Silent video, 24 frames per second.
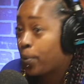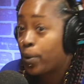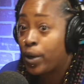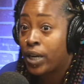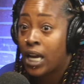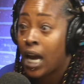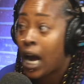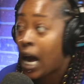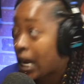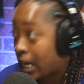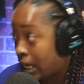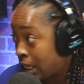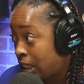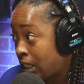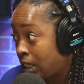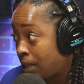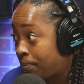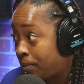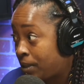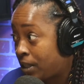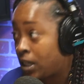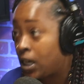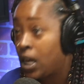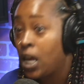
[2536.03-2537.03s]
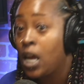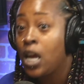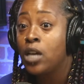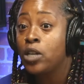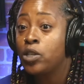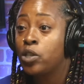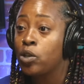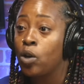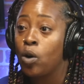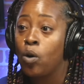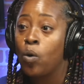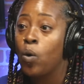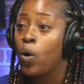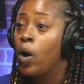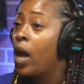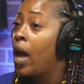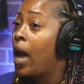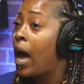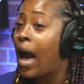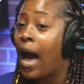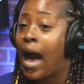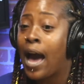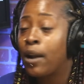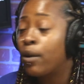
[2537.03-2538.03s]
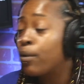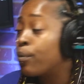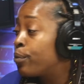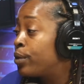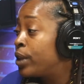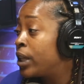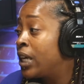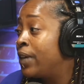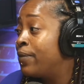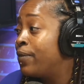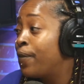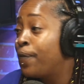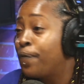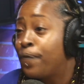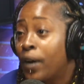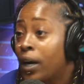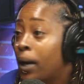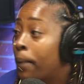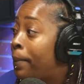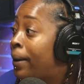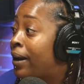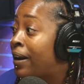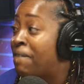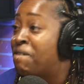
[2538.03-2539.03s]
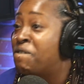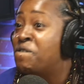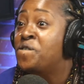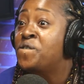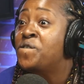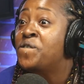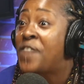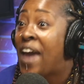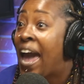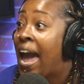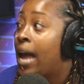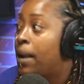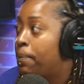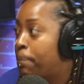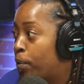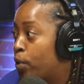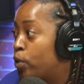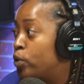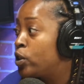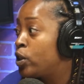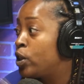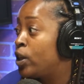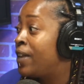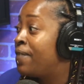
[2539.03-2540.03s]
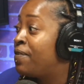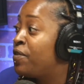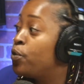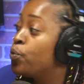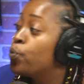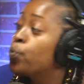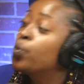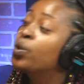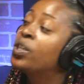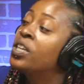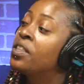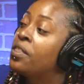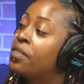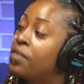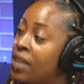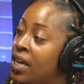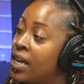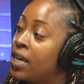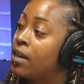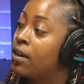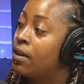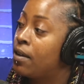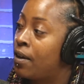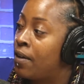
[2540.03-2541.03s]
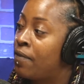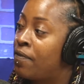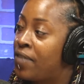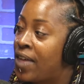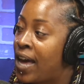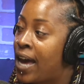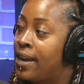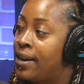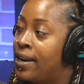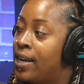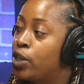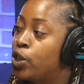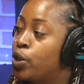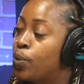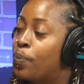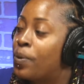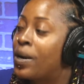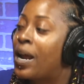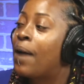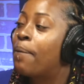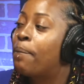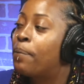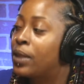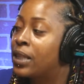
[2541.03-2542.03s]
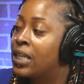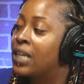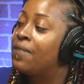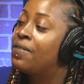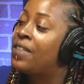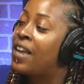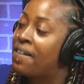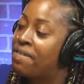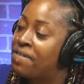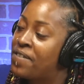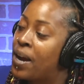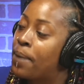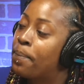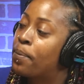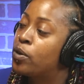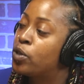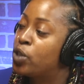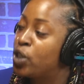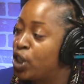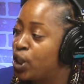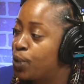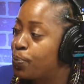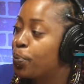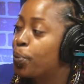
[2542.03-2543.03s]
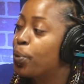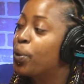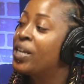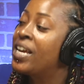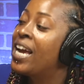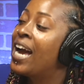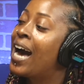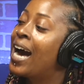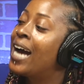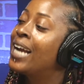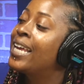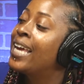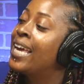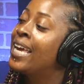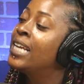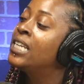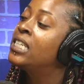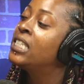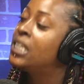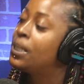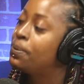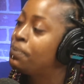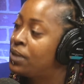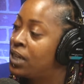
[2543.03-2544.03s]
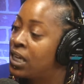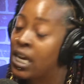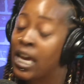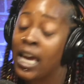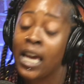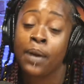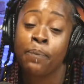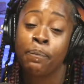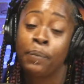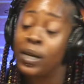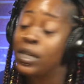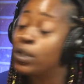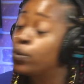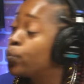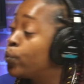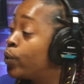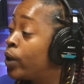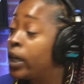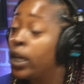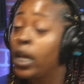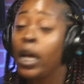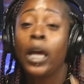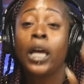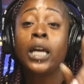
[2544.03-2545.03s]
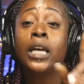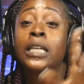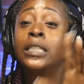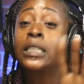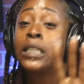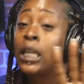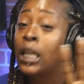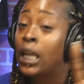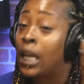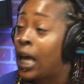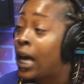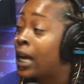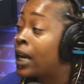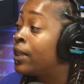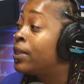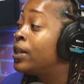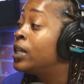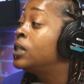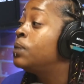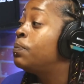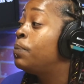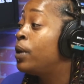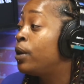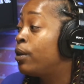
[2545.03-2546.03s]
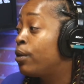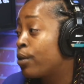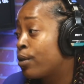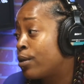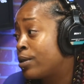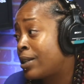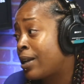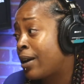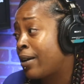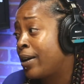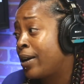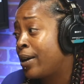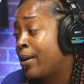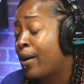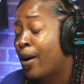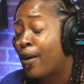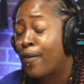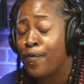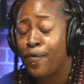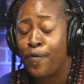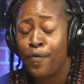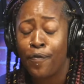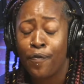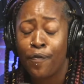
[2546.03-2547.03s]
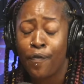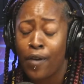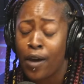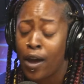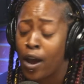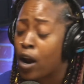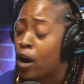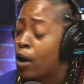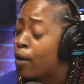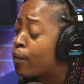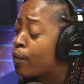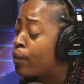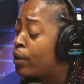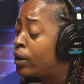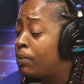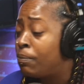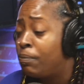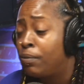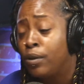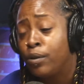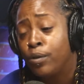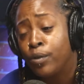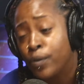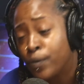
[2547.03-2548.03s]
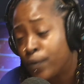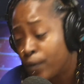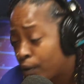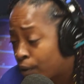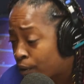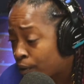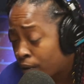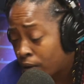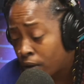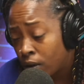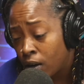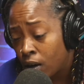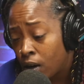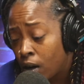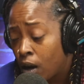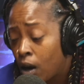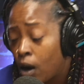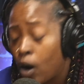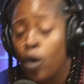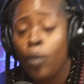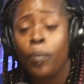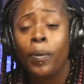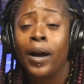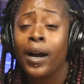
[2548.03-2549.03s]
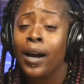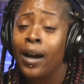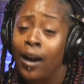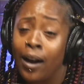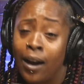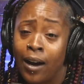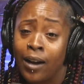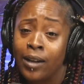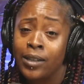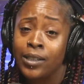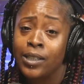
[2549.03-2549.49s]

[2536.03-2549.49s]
Pretty hot and tempting. So I don't really give a fuck about a fat person if you really think of that nature. But I believe that fat person is pretty hot and tempting. And guess what? Is a lot of these big girls out here are very beautiful. Oh my gosh.